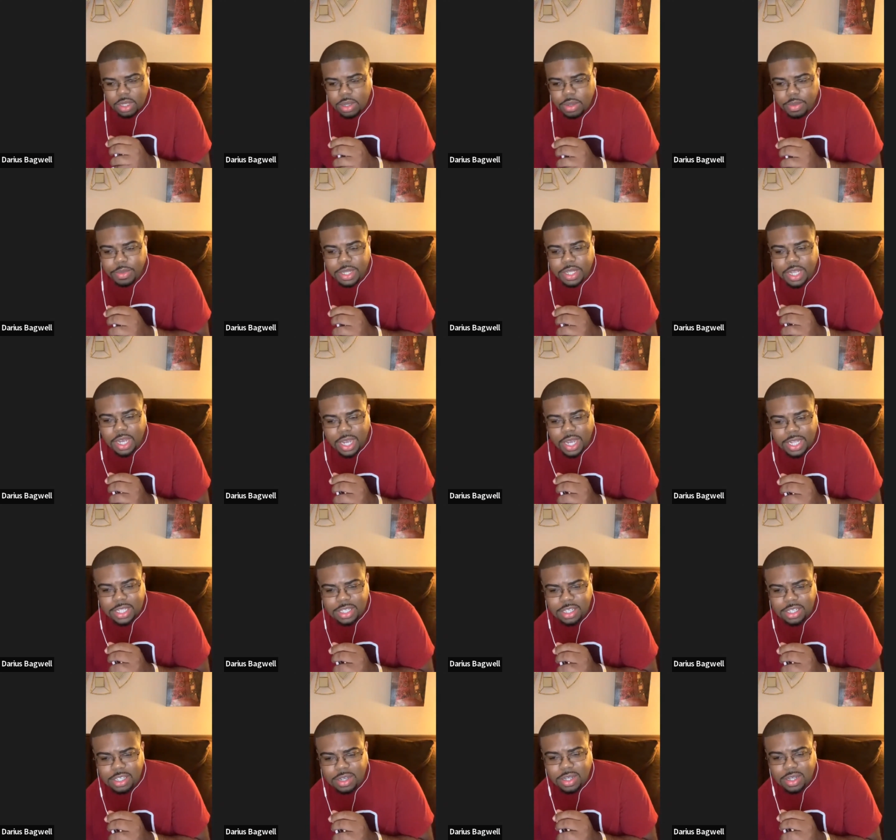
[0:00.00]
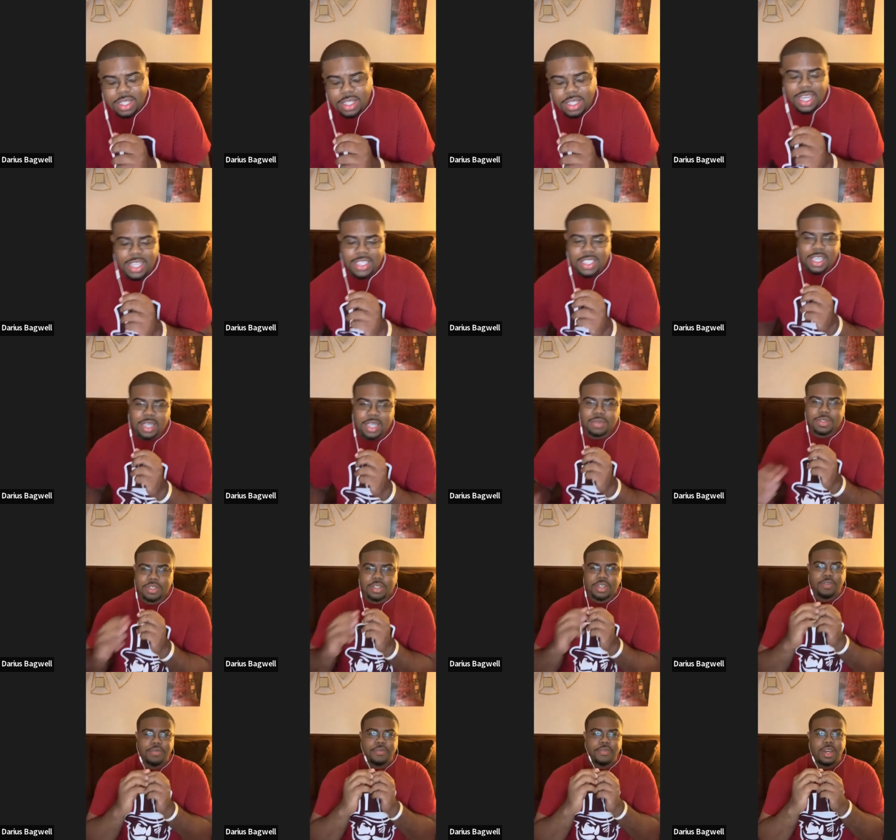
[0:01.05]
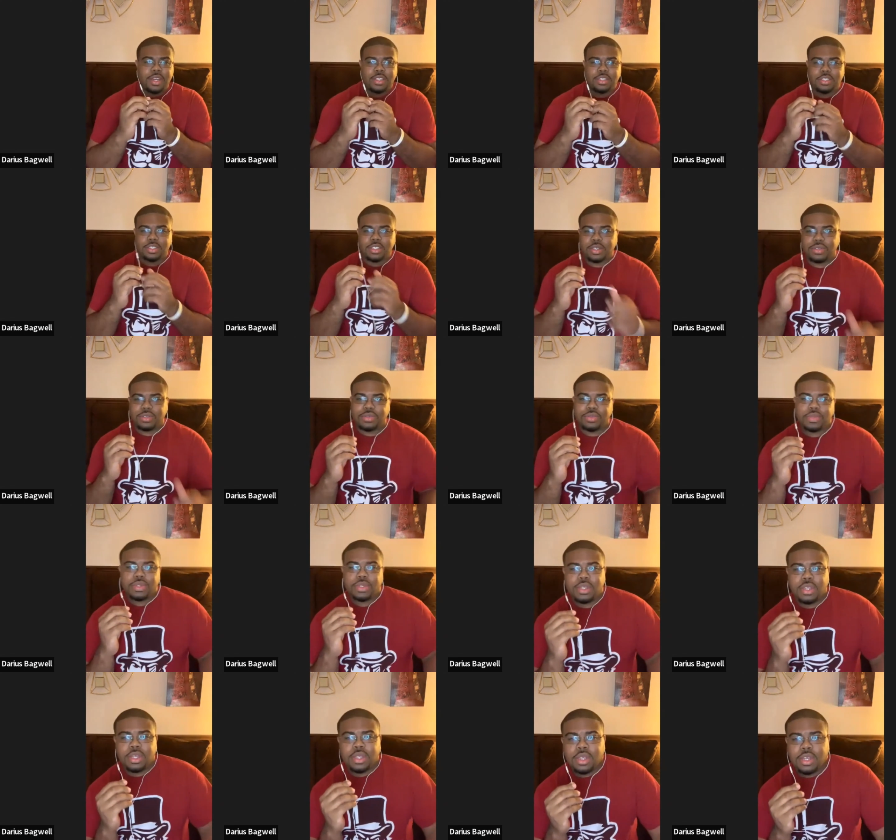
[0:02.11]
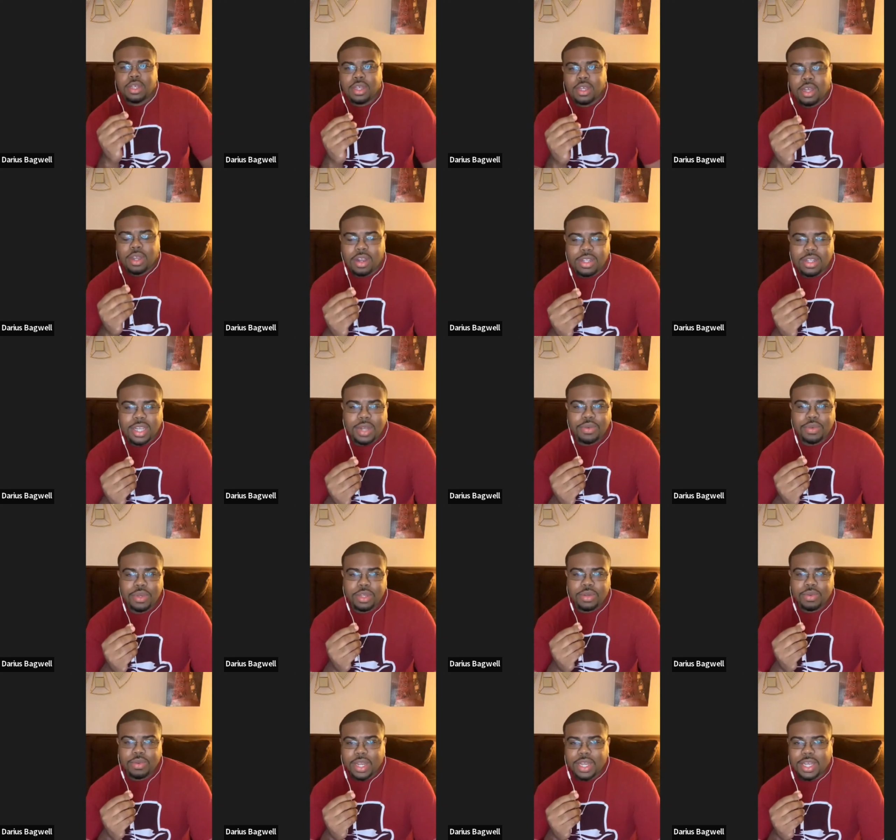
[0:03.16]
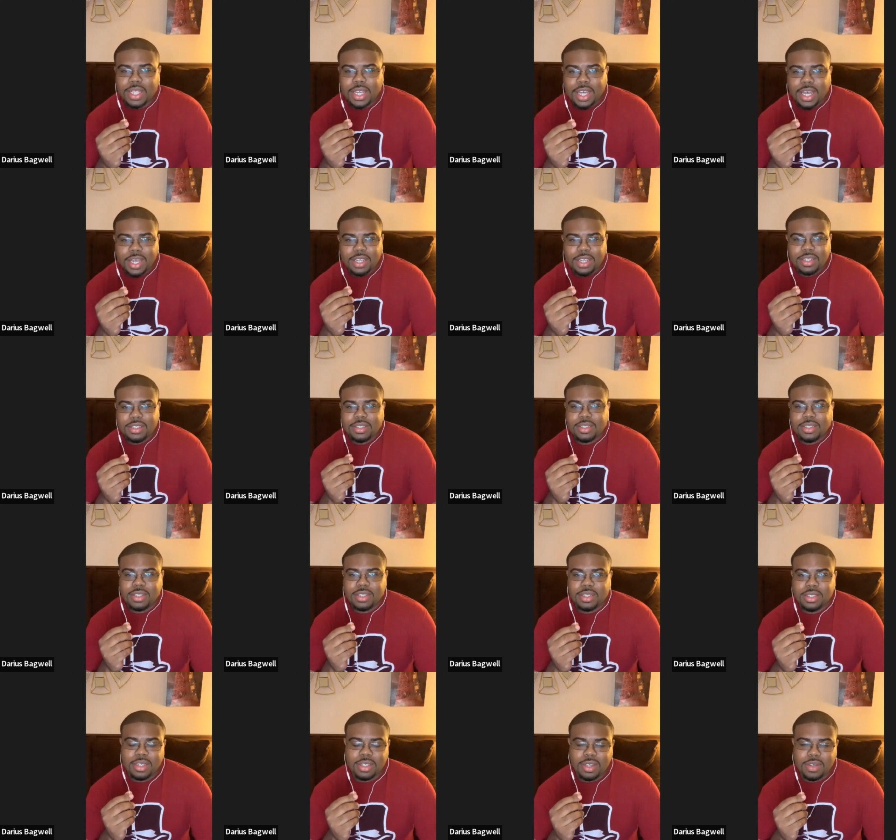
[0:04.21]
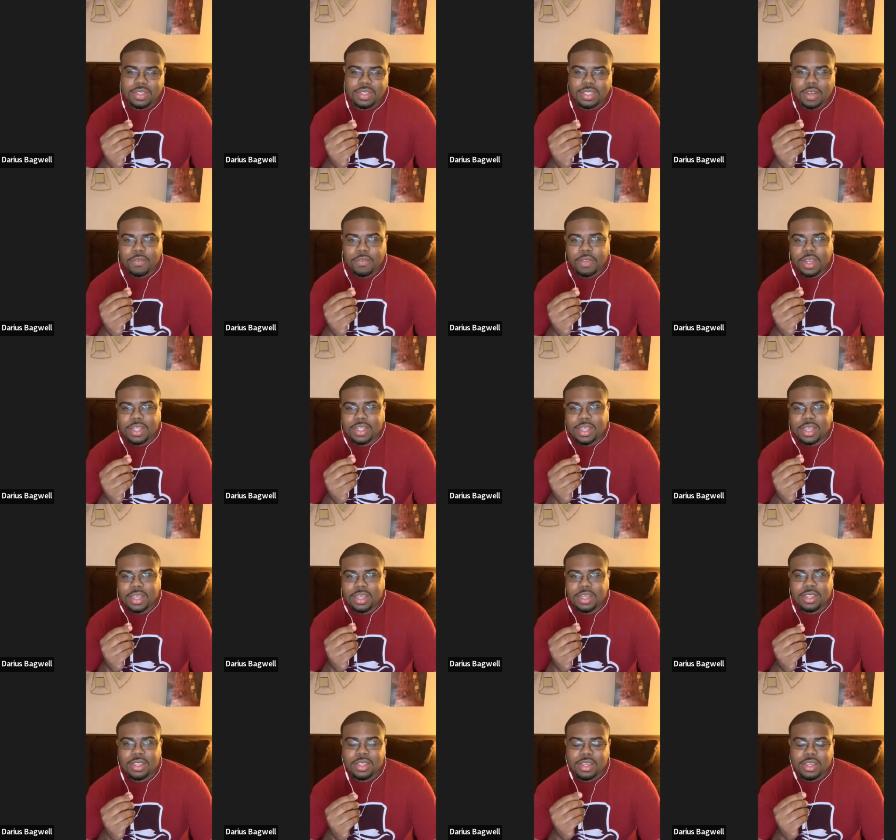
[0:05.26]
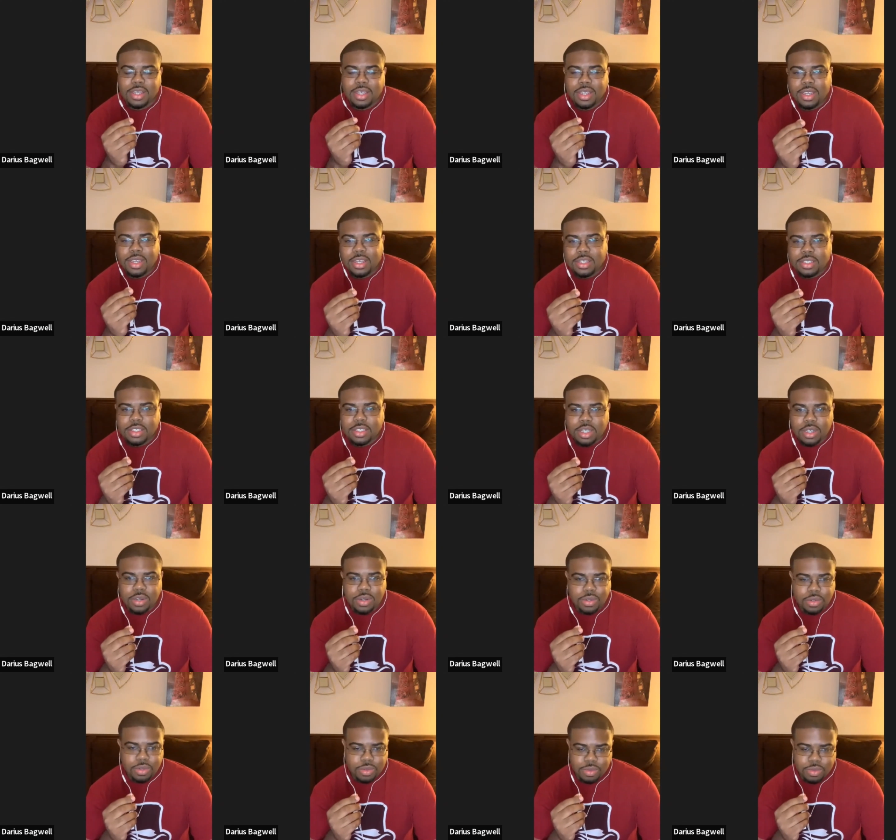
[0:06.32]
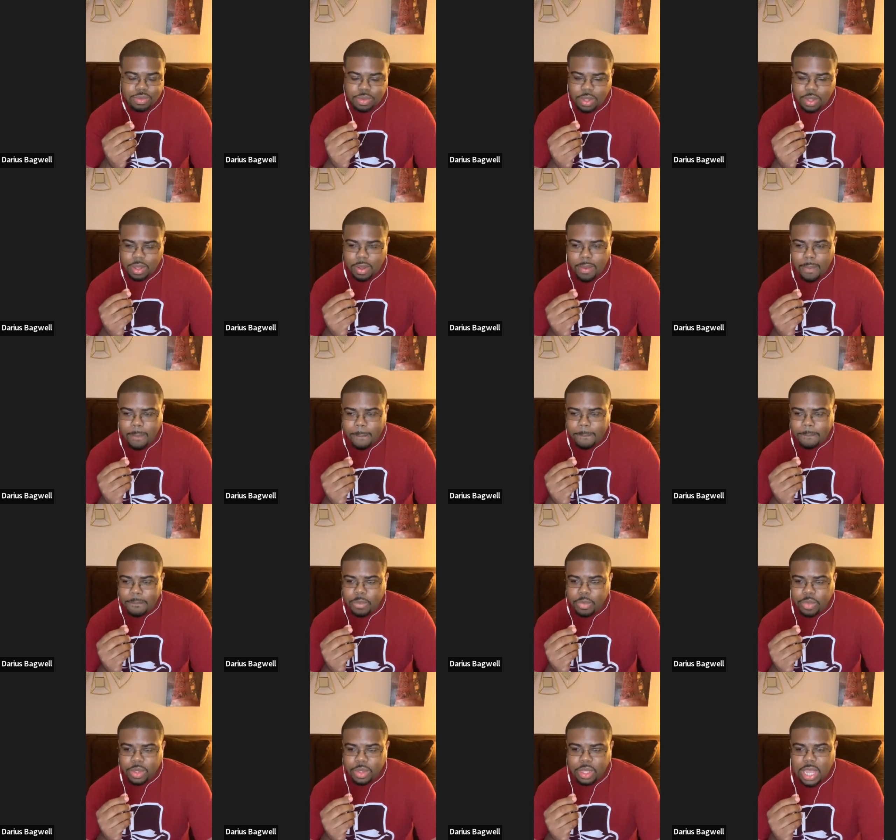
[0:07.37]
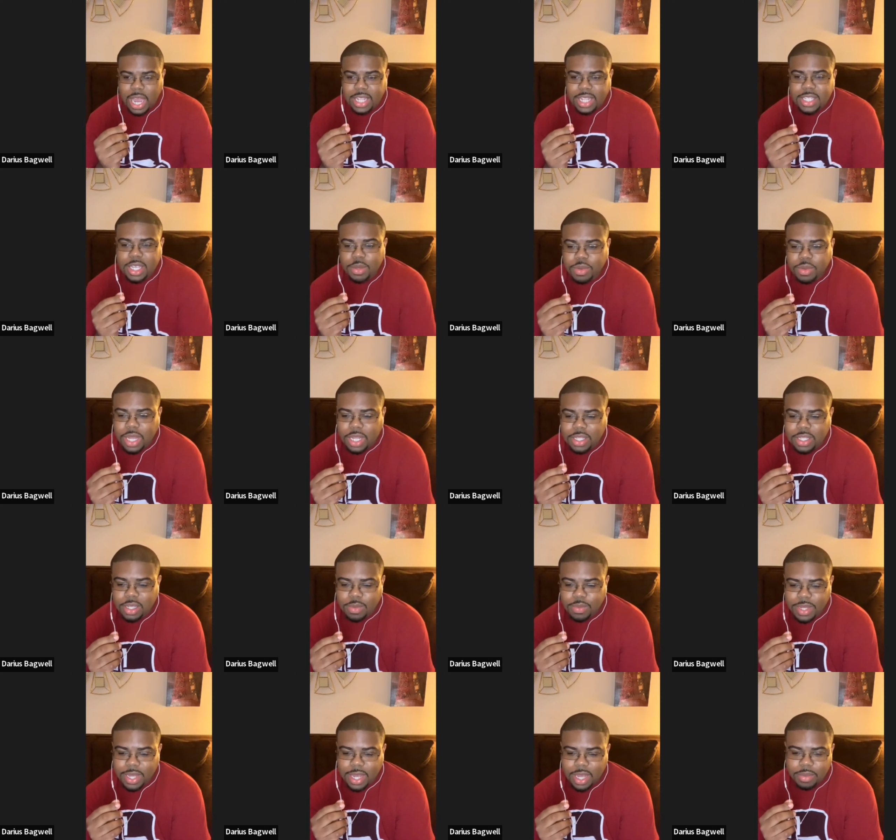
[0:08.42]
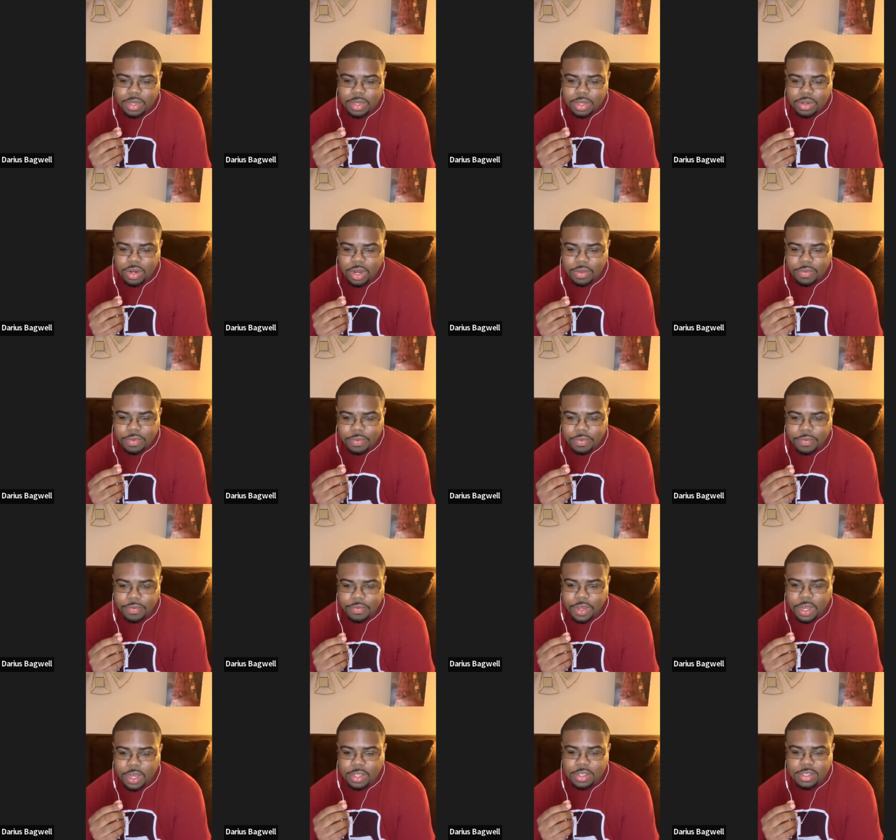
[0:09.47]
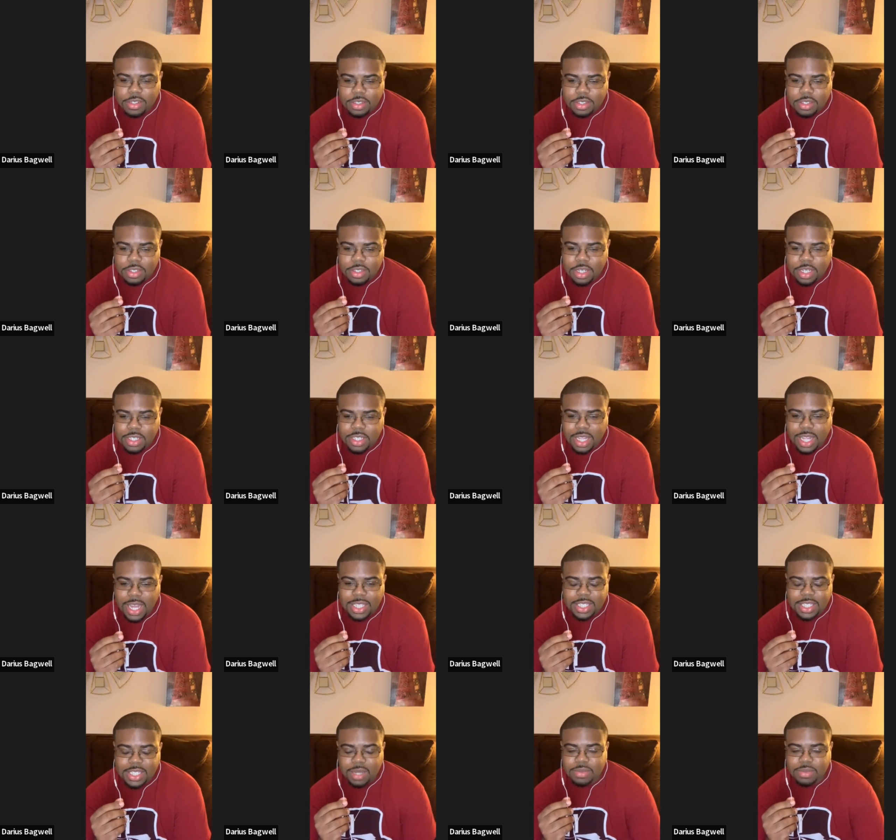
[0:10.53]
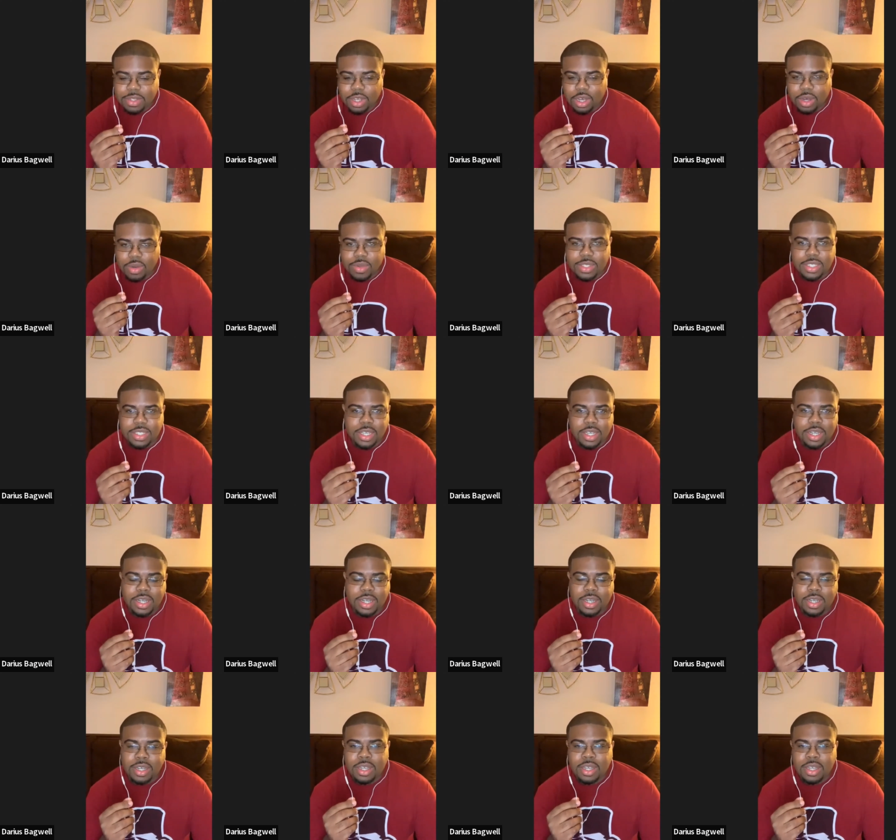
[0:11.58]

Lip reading: But no, a lot of times, fathers are not really recognized, stuff like that. So I think we gotta be grateful for fathers because a lot of times you always hear,